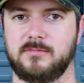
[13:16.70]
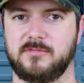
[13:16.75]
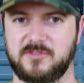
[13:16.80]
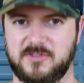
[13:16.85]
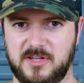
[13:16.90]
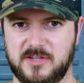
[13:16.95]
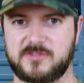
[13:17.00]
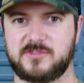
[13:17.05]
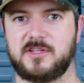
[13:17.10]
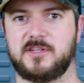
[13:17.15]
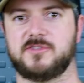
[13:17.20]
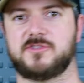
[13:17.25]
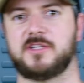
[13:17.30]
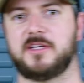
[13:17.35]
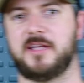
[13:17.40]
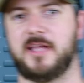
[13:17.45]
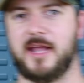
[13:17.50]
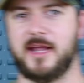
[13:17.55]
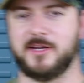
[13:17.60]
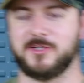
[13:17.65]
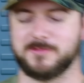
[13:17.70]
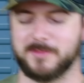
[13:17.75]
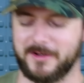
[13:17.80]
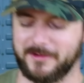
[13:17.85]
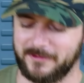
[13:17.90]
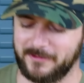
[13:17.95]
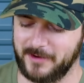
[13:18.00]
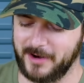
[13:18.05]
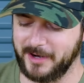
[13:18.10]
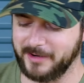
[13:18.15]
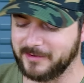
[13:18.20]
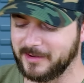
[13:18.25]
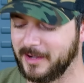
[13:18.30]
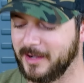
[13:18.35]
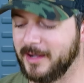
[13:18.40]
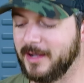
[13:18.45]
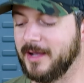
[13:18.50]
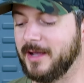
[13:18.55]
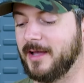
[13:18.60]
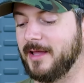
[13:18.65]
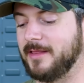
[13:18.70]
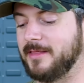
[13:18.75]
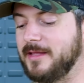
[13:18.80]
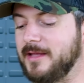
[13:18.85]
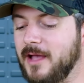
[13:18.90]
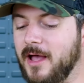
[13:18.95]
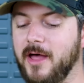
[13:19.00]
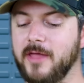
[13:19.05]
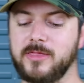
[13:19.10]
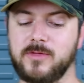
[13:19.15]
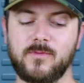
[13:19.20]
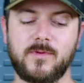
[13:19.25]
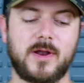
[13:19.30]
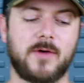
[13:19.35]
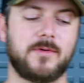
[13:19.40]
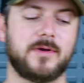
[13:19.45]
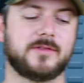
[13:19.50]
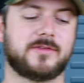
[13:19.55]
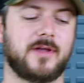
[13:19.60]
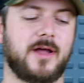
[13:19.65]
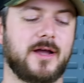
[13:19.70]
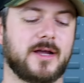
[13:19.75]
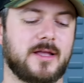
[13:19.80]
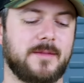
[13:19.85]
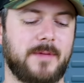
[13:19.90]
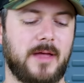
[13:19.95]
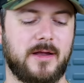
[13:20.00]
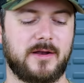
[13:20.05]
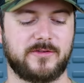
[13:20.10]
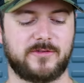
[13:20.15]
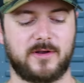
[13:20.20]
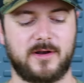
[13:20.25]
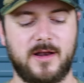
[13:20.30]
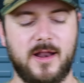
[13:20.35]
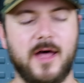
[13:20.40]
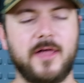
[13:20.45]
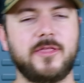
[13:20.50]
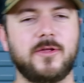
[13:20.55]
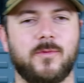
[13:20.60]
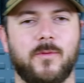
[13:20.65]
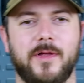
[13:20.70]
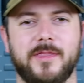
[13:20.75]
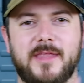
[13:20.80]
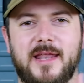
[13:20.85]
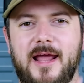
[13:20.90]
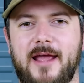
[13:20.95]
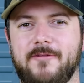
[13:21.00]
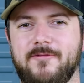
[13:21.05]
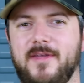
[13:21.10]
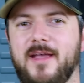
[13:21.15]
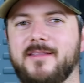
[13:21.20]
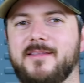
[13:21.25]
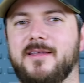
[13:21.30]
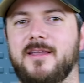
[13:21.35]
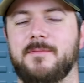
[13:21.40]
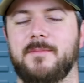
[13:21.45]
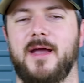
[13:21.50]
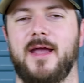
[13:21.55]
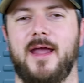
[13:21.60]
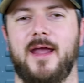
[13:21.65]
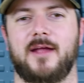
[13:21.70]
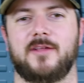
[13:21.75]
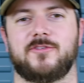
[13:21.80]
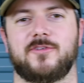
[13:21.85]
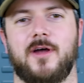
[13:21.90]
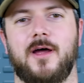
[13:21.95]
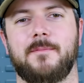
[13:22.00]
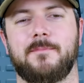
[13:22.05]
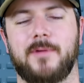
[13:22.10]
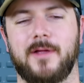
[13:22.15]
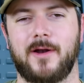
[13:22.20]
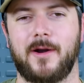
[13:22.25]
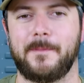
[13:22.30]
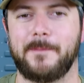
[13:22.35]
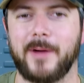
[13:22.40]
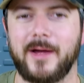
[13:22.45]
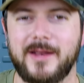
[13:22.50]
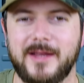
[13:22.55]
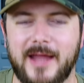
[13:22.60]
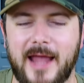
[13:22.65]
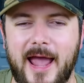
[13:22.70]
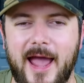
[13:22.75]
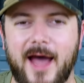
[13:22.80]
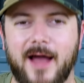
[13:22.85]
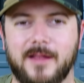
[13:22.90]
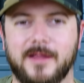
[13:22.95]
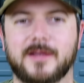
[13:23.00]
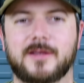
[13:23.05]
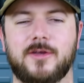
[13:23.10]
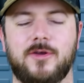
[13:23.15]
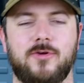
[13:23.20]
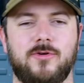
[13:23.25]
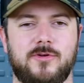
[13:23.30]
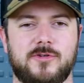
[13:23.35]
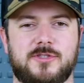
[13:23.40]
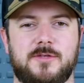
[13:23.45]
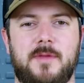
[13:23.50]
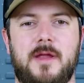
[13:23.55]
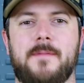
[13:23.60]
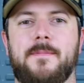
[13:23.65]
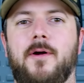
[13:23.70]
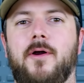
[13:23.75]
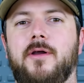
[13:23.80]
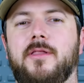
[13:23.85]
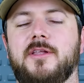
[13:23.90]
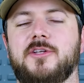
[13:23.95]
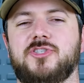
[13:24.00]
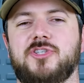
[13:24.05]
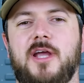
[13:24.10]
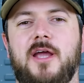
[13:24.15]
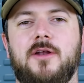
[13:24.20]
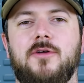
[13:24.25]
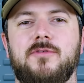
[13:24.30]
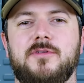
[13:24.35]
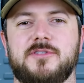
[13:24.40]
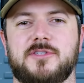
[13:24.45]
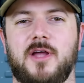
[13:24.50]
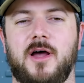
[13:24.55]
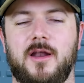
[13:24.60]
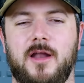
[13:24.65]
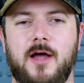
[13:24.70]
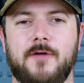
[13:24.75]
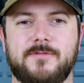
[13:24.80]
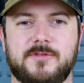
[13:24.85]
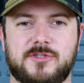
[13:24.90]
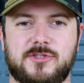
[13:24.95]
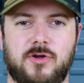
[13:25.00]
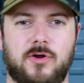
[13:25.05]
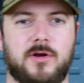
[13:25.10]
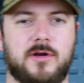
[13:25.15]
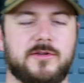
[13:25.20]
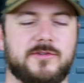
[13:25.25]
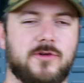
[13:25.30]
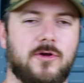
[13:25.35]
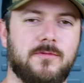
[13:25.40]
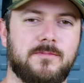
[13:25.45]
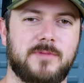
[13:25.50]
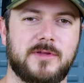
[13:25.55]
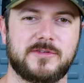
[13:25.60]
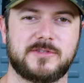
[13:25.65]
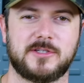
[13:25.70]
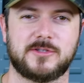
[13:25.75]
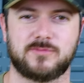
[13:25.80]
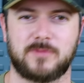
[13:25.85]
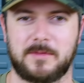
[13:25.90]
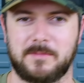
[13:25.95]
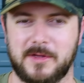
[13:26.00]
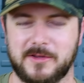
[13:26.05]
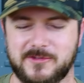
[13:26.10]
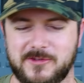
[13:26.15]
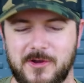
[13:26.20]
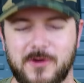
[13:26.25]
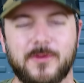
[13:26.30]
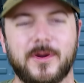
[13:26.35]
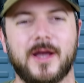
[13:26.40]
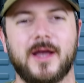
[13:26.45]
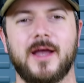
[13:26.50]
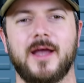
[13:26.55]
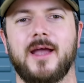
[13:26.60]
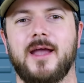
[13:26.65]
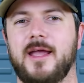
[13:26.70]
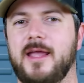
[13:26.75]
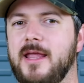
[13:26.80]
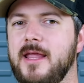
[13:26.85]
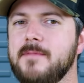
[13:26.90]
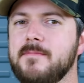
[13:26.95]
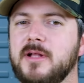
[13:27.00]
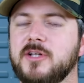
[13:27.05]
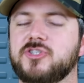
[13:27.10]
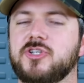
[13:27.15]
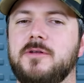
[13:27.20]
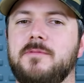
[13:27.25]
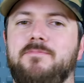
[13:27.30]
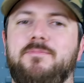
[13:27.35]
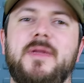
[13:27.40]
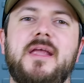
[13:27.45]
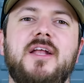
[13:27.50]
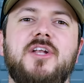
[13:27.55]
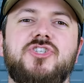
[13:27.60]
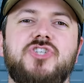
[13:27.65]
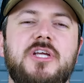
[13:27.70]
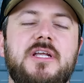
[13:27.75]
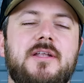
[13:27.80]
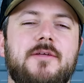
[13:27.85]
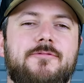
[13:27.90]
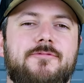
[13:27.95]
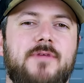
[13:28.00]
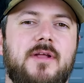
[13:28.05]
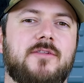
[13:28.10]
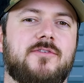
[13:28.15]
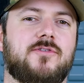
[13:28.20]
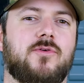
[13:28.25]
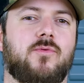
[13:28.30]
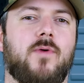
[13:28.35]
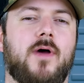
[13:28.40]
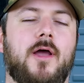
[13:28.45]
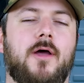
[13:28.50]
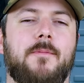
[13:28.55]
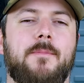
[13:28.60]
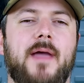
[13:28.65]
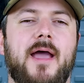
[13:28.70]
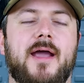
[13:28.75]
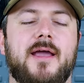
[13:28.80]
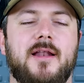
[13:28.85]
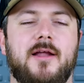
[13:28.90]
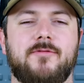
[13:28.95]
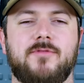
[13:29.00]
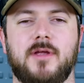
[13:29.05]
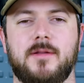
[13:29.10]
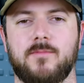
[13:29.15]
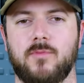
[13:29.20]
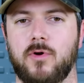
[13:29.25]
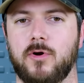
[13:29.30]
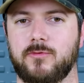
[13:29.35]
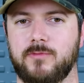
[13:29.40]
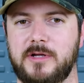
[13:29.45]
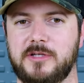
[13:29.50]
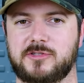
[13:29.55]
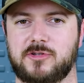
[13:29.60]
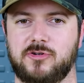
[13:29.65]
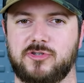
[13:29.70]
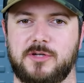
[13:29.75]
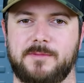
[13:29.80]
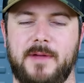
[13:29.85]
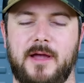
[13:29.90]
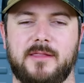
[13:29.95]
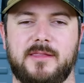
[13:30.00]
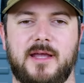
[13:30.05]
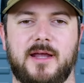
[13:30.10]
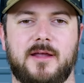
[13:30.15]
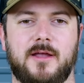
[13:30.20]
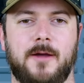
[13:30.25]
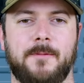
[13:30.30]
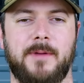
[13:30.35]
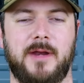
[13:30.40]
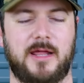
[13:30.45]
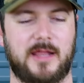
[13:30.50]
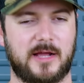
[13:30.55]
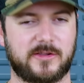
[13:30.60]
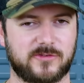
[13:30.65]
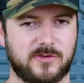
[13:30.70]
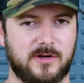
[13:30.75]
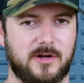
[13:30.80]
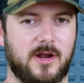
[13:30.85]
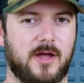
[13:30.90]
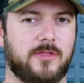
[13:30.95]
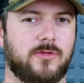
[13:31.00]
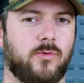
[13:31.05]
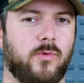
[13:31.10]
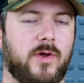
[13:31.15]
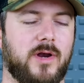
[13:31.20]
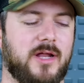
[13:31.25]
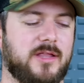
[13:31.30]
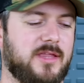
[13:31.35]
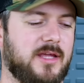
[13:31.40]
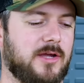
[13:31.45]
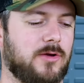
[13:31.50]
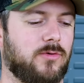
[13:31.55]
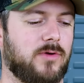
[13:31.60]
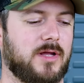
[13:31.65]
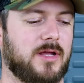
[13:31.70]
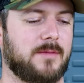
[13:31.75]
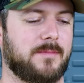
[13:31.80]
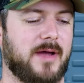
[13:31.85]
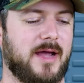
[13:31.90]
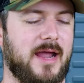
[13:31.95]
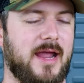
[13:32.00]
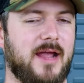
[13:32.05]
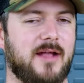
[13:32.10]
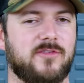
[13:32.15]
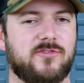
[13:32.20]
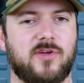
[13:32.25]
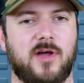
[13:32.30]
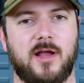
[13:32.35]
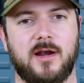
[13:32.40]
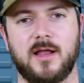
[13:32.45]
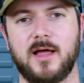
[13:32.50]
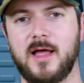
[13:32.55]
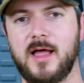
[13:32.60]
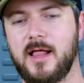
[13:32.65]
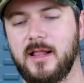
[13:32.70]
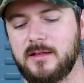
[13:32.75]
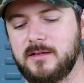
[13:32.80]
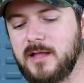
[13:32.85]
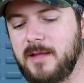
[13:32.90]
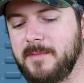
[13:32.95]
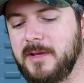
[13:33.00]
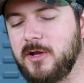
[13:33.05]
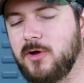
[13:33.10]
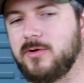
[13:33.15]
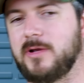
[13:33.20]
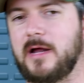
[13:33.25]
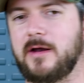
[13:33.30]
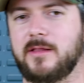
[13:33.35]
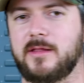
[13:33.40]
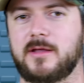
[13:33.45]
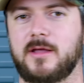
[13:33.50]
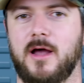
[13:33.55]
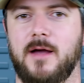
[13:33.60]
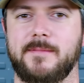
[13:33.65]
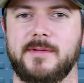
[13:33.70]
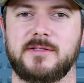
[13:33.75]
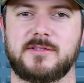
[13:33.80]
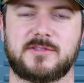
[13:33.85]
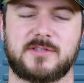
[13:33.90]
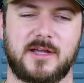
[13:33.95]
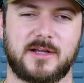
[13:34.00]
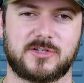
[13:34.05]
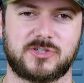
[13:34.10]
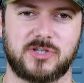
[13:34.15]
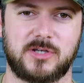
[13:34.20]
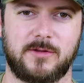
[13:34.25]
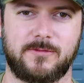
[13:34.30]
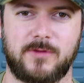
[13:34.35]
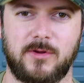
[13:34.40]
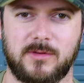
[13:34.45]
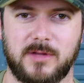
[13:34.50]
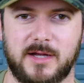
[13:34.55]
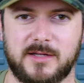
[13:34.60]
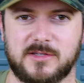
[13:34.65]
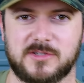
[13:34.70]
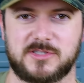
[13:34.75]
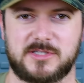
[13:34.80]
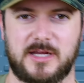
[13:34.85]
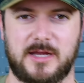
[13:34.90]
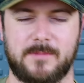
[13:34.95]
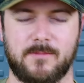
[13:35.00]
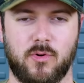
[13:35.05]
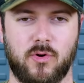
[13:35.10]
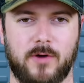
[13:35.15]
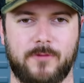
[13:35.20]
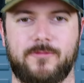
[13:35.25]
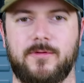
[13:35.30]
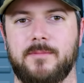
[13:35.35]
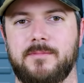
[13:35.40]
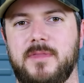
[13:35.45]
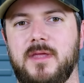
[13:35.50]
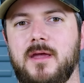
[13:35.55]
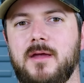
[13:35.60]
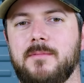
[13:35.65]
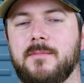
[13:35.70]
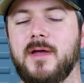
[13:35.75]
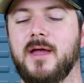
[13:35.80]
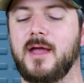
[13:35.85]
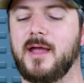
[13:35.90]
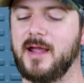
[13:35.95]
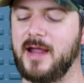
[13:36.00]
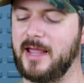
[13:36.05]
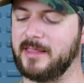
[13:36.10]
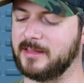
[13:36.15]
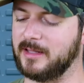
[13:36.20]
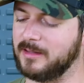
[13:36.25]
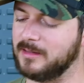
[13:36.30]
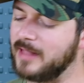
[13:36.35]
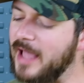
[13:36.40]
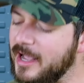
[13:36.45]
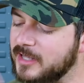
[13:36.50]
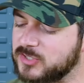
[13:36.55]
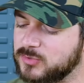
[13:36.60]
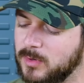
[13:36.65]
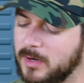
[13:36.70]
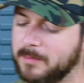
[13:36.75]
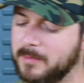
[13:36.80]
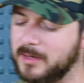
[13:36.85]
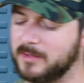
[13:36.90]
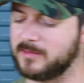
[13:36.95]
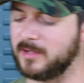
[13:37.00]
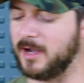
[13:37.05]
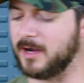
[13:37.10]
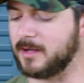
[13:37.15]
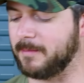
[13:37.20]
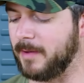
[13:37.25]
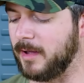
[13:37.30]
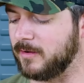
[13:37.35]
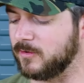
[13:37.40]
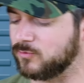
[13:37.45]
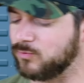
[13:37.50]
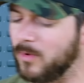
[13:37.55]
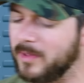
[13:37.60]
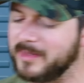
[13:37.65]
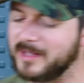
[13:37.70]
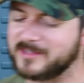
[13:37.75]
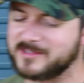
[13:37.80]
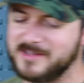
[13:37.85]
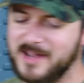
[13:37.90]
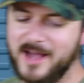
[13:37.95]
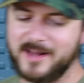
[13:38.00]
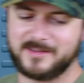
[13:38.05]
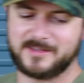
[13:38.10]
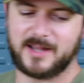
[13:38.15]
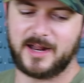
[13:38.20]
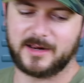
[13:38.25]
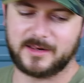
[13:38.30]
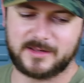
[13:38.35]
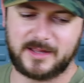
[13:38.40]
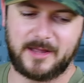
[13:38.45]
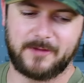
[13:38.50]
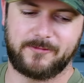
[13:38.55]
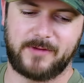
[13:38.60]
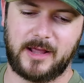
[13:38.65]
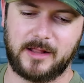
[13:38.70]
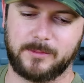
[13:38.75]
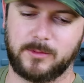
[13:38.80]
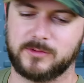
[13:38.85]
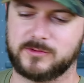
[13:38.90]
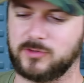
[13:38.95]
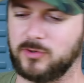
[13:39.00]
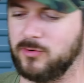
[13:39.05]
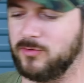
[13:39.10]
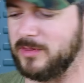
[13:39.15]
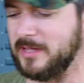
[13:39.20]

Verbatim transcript: distance engagement, right? The other one I want to talk about is another one that I have yet to get my hands on, but our buddy Alec, who used to be a part of the channel and has gone off and started his own business, we miss you, he mentioned BG Defense a while back, and I've done more research about that company. That's another one I think I want to get my hands on. Let me know down in the comments section if you'd like to see more from them. And the last one I'm going to talk about is one that's not technically available to